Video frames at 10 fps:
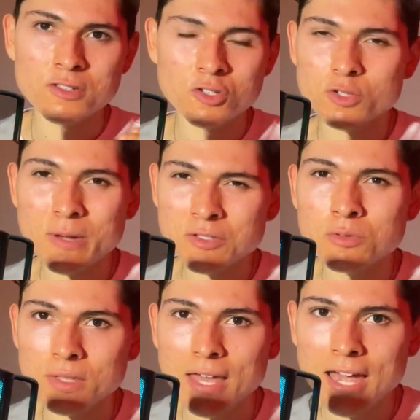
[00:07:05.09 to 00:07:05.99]
Just by
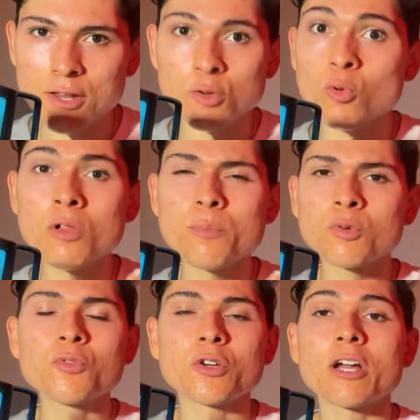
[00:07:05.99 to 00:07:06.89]
doing that, you will
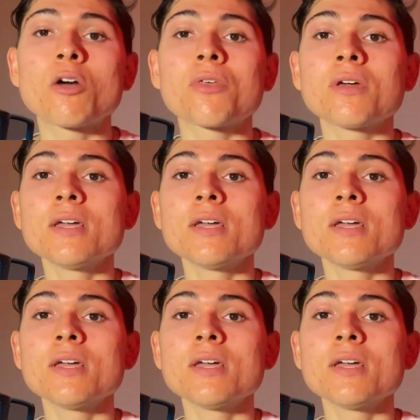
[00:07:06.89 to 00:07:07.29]
improve your health